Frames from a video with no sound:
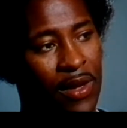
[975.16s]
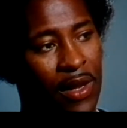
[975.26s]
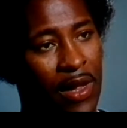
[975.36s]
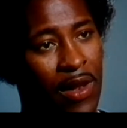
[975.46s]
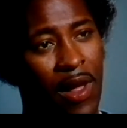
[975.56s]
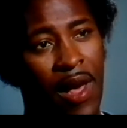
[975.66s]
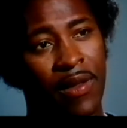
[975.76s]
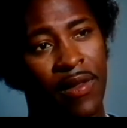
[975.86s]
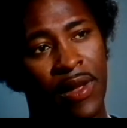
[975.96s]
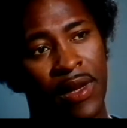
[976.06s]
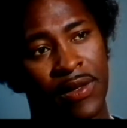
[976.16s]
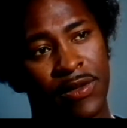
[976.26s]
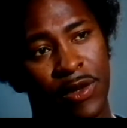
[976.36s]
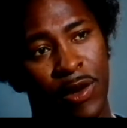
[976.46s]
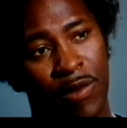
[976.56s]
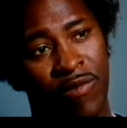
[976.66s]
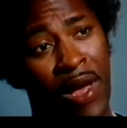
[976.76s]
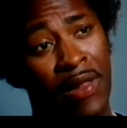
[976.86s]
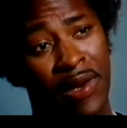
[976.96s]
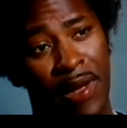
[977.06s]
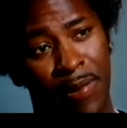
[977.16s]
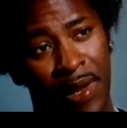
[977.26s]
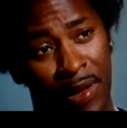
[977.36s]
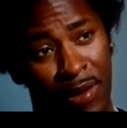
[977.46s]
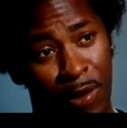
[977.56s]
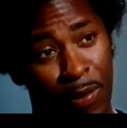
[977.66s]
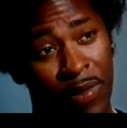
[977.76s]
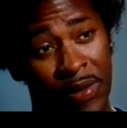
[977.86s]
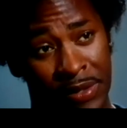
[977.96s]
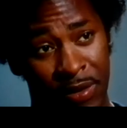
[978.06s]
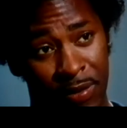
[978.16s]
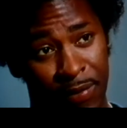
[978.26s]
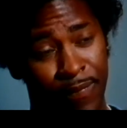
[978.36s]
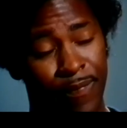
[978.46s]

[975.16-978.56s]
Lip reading: A lot of things, you know, a father not being in the home with his children.